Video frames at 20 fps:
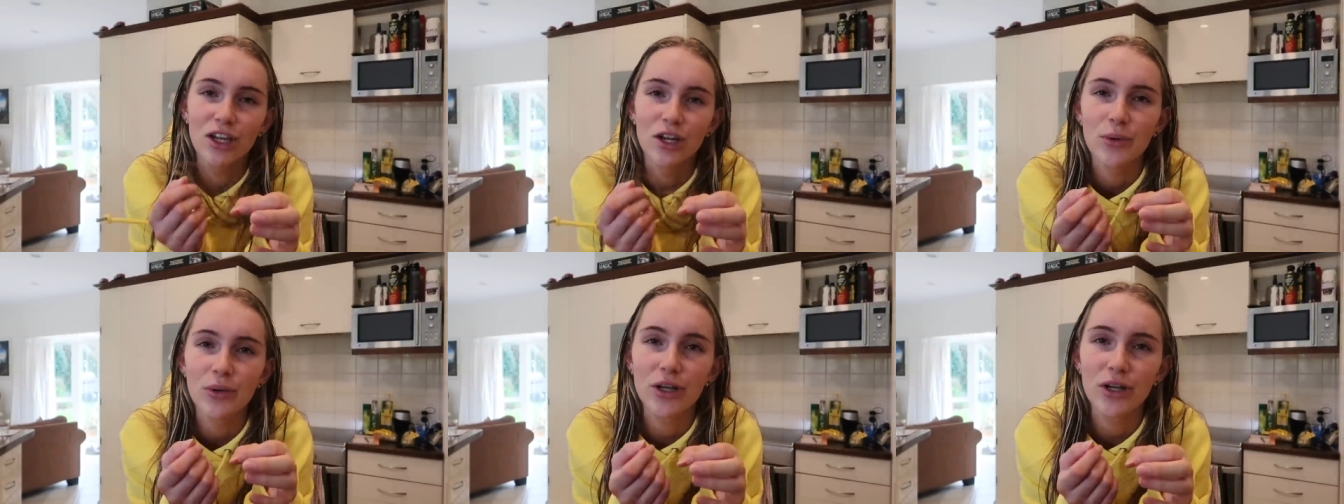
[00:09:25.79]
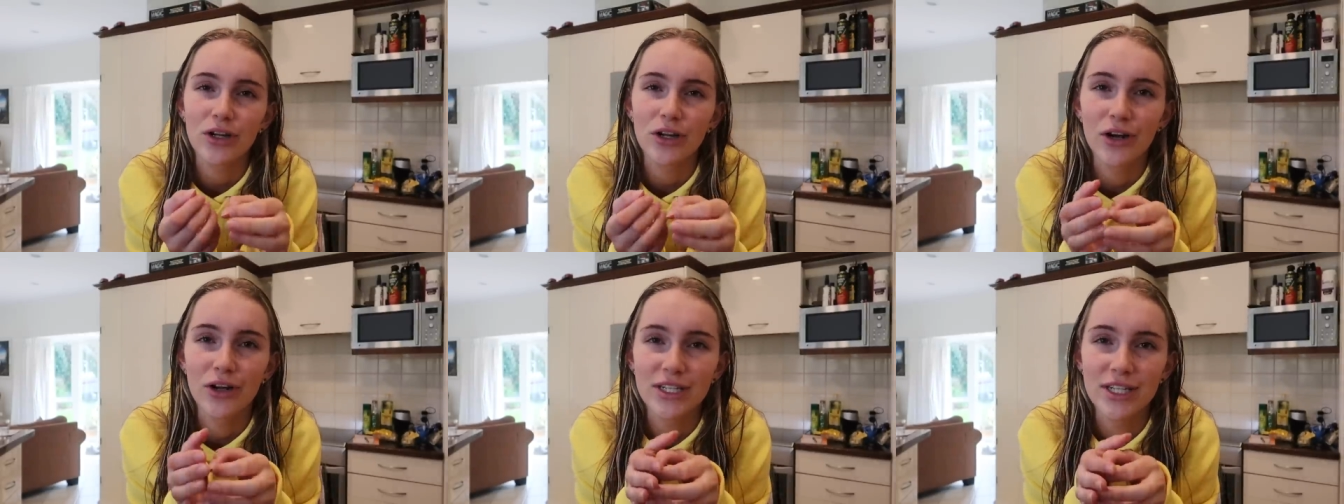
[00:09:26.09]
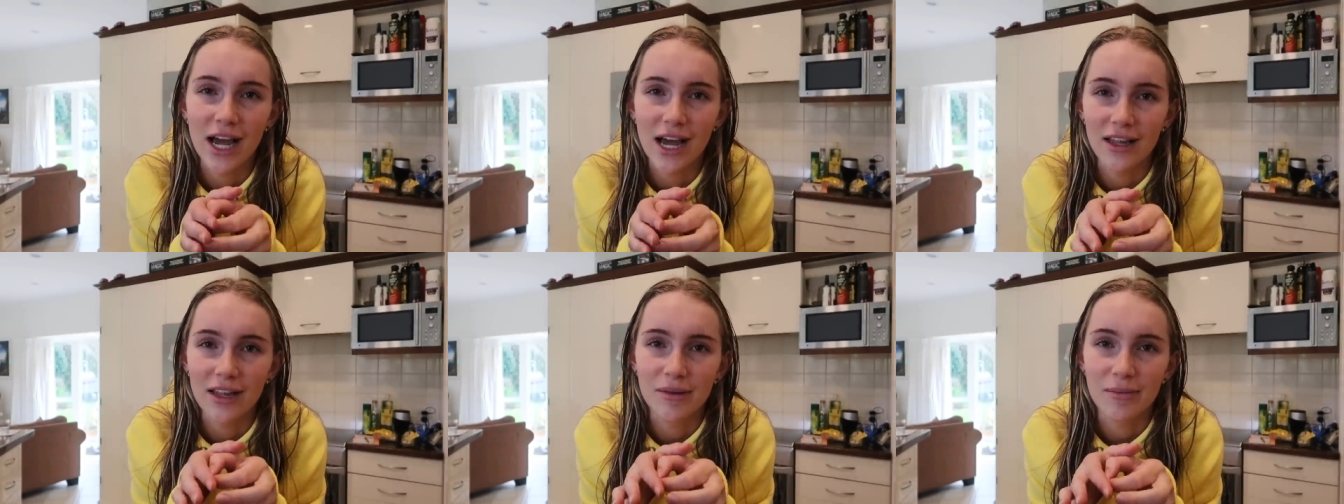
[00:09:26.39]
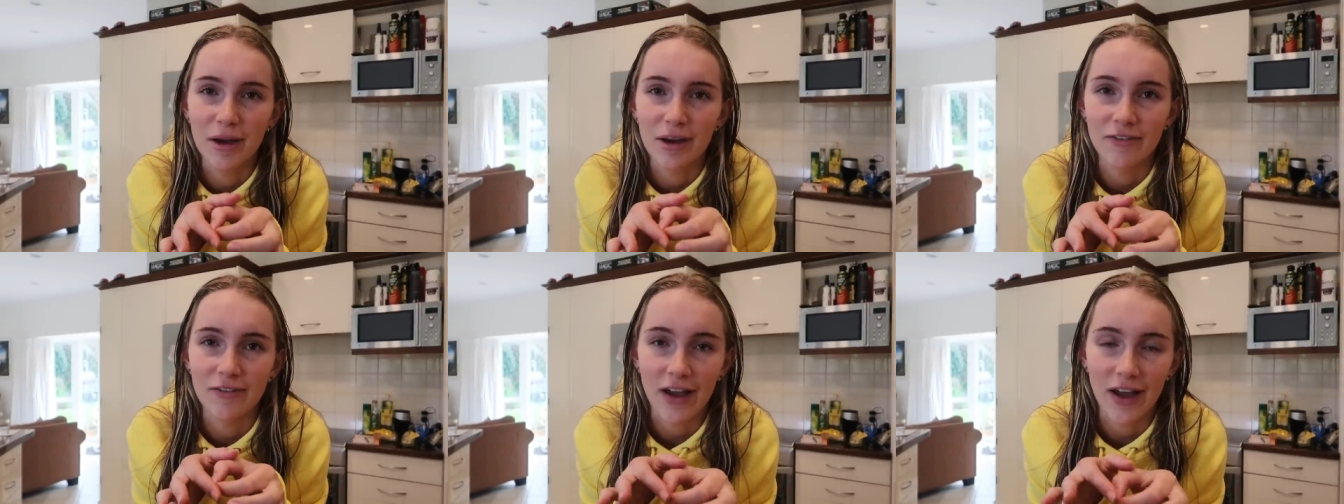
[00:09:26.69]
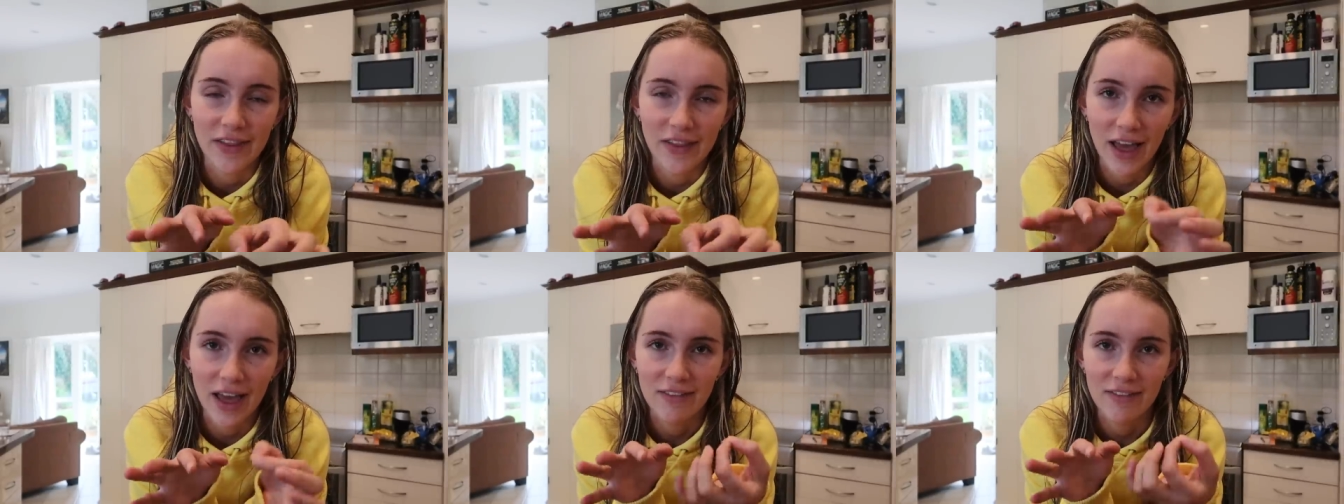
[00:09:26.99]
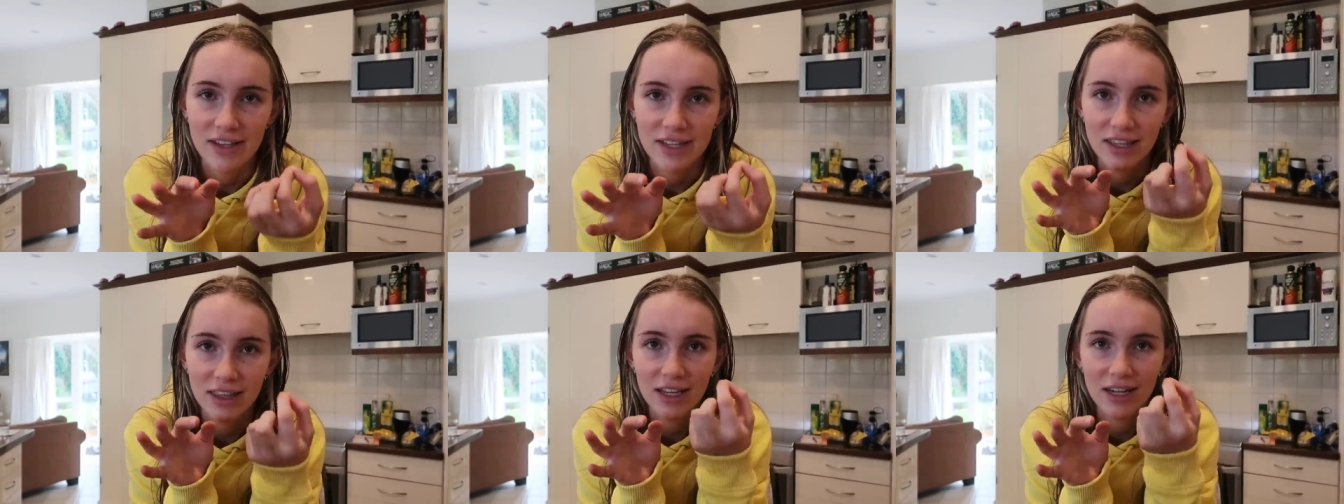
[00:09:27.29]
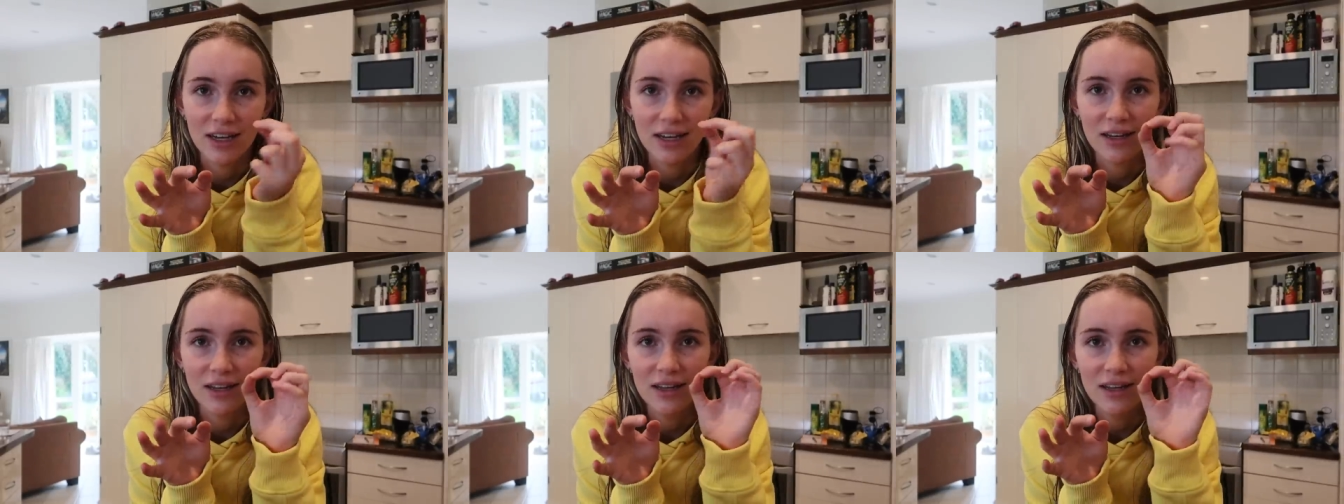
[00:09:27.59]
you know when you go to a hotel at the buffet and they have like the
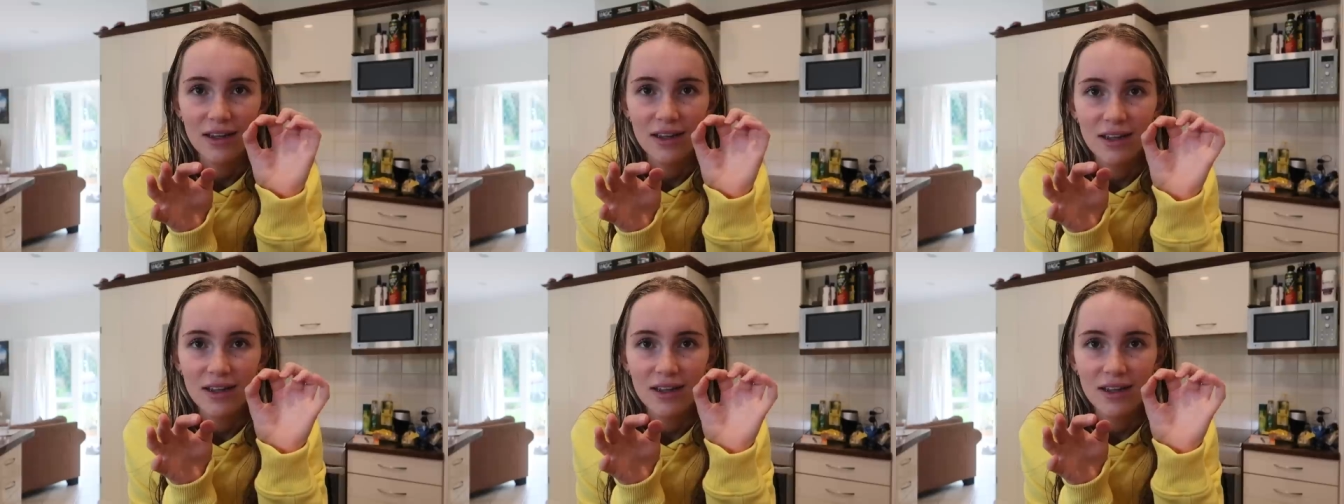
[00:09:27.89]
little